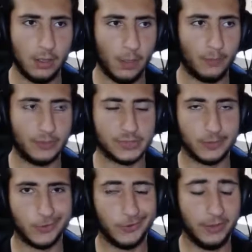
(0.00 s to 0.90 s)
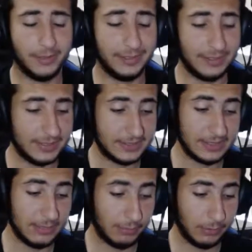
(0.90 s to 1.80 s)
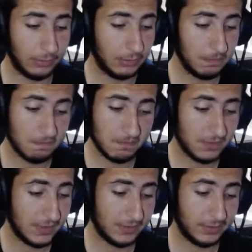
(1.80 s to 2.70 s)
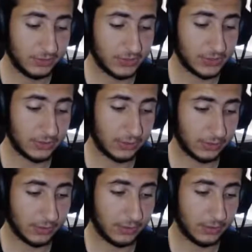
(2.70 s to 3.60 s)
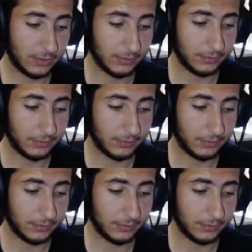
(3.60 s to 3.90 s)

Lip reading: upwards of 100 million. Simple. They're just not gonna